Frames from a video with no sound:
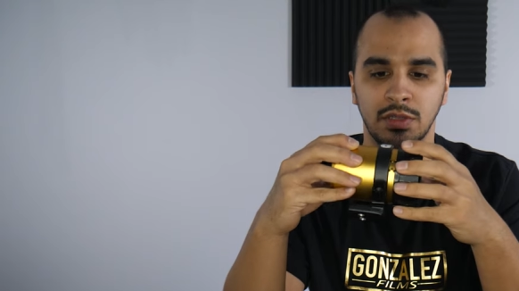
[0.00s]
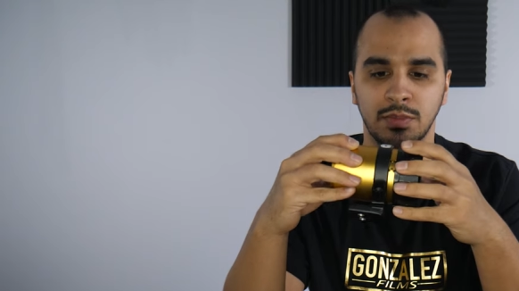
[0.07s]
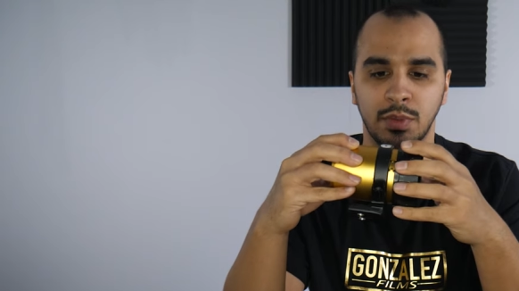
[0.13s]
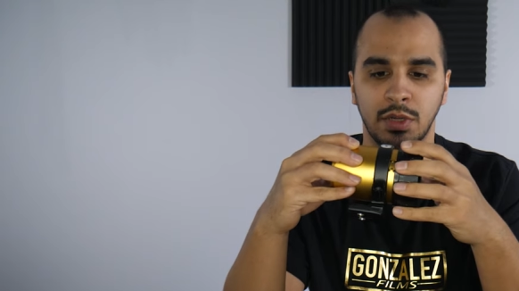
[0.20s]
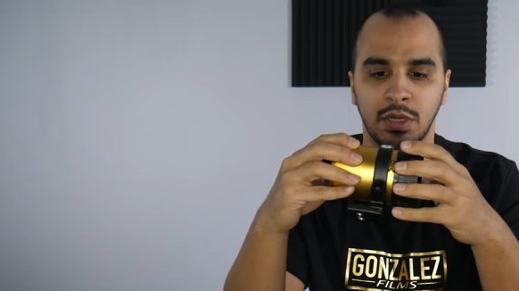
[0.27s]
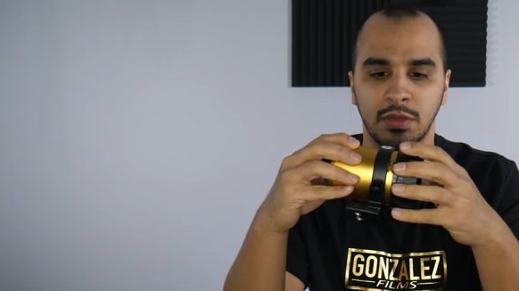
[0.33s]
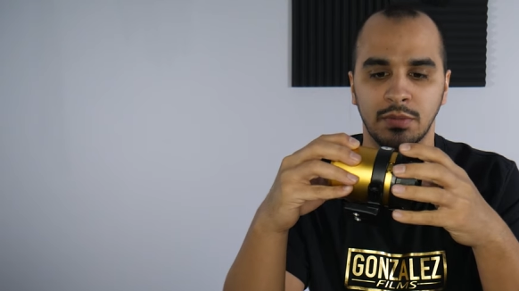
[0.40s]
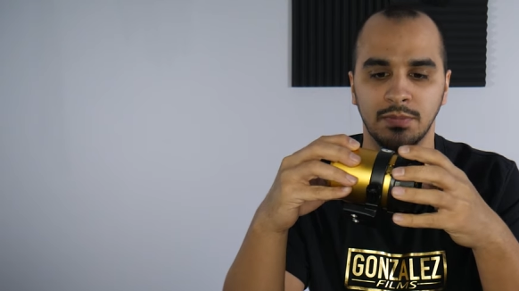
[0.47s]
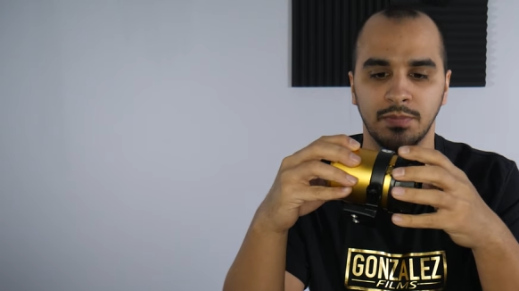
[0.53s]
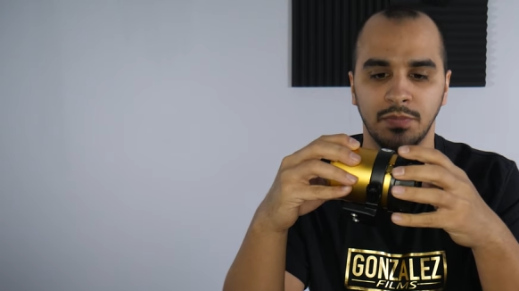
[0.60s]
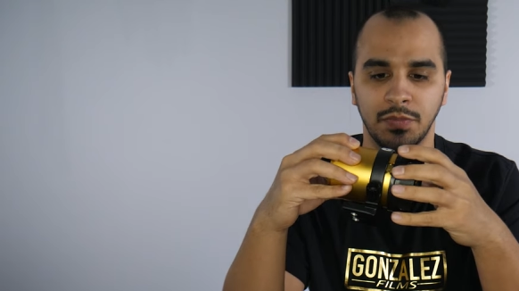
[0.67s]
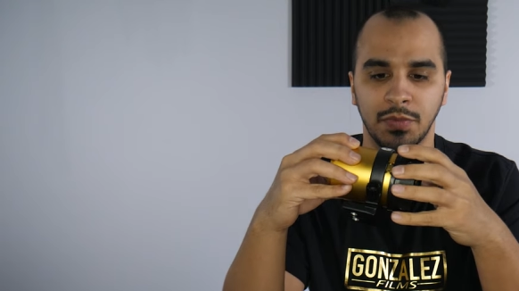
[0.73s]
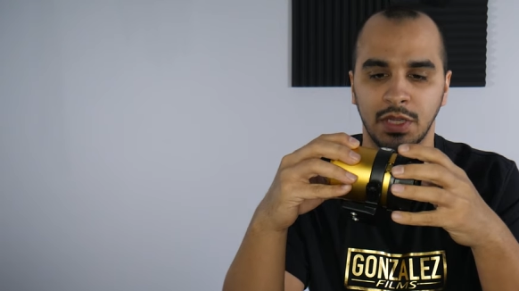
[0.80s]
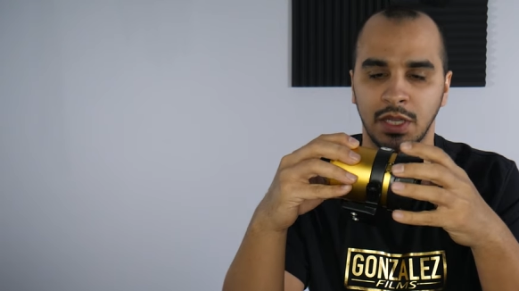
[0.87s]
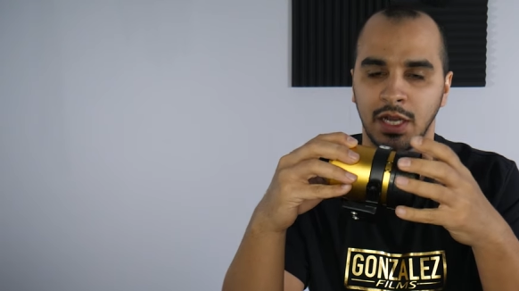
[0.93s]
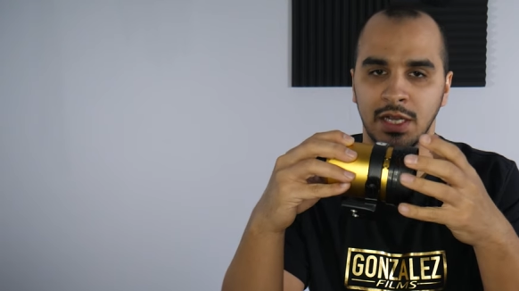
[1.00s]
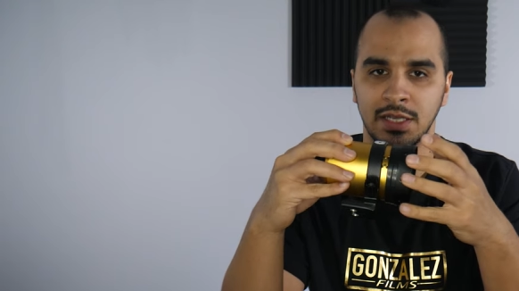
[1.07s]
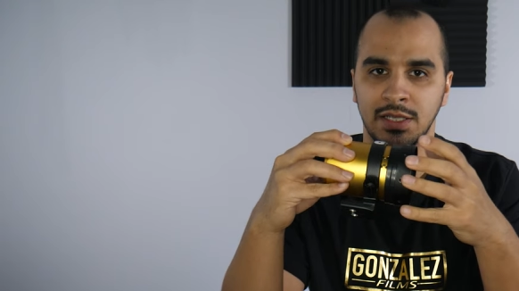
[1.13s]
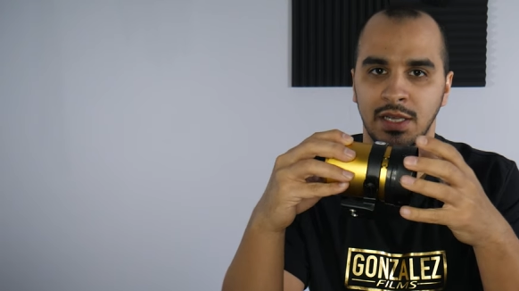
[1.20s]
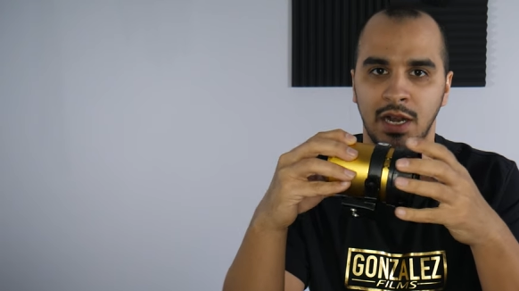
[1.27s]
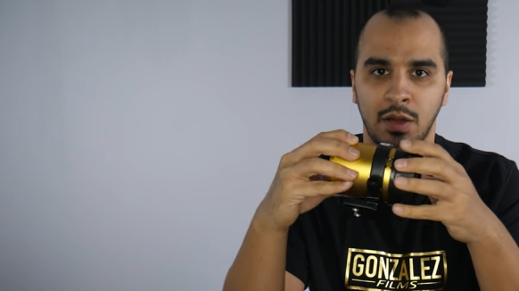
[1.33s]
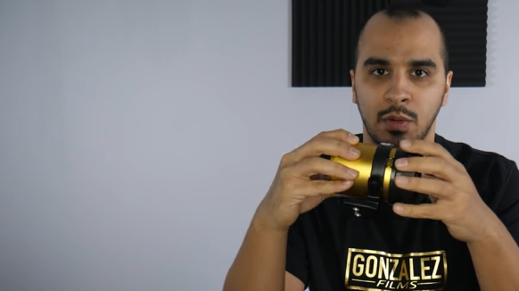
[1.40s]
but like I
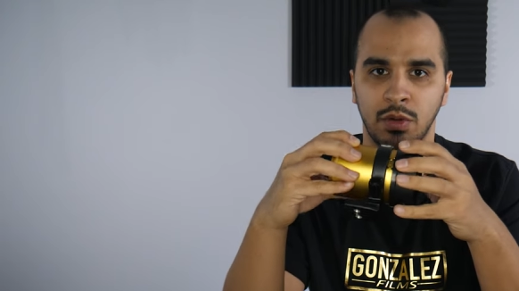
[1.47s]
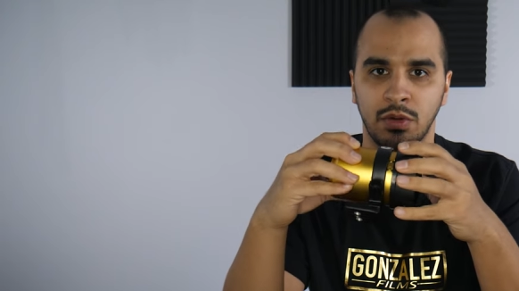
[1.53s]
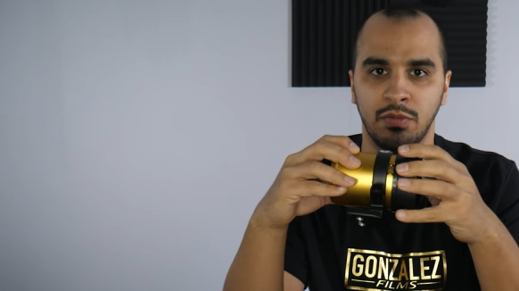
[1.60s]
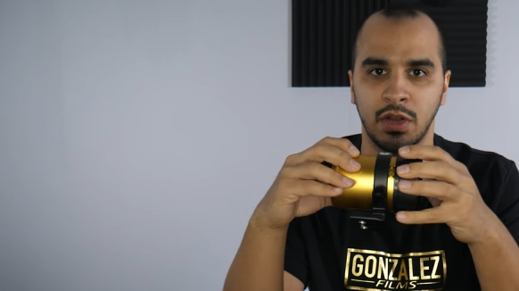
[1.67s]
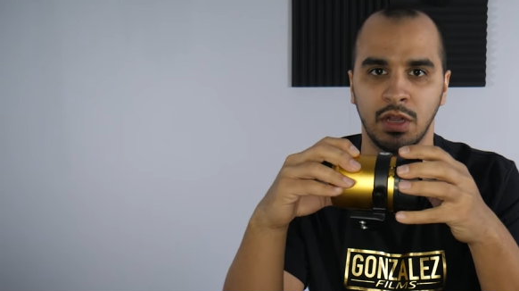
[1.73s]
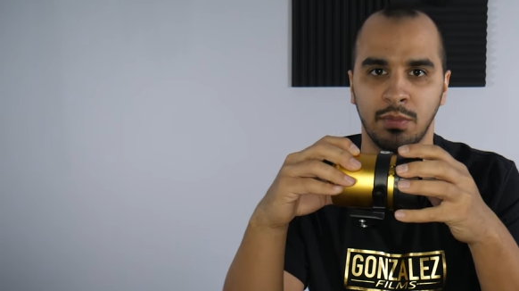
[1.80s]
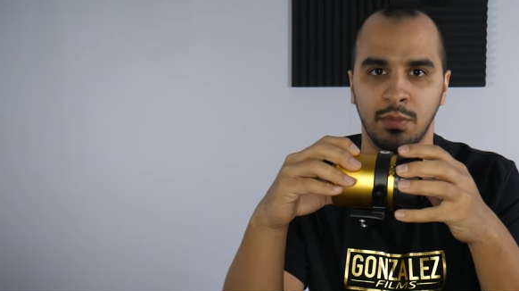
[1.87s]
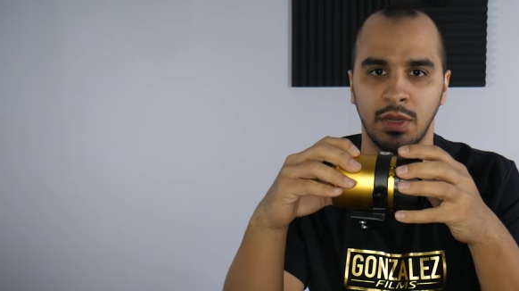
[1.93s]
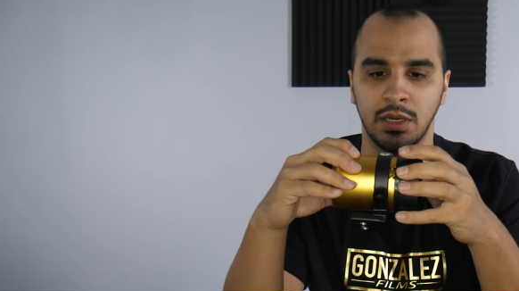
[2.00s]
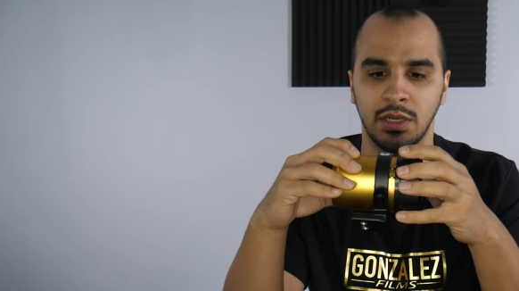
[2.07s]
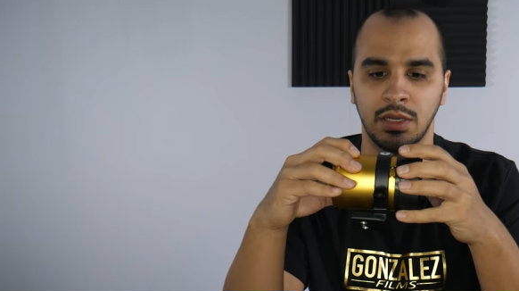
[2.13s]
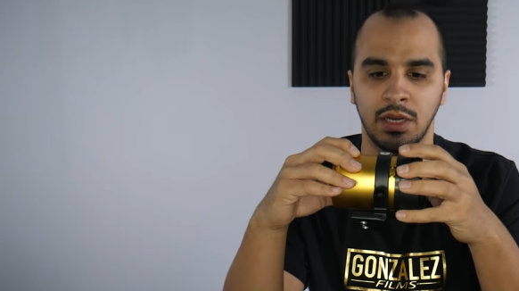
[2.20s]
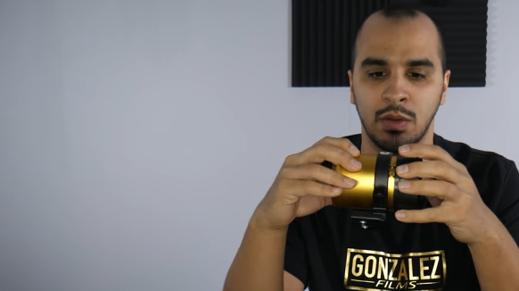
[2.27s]
said, I wouldn't recommend it.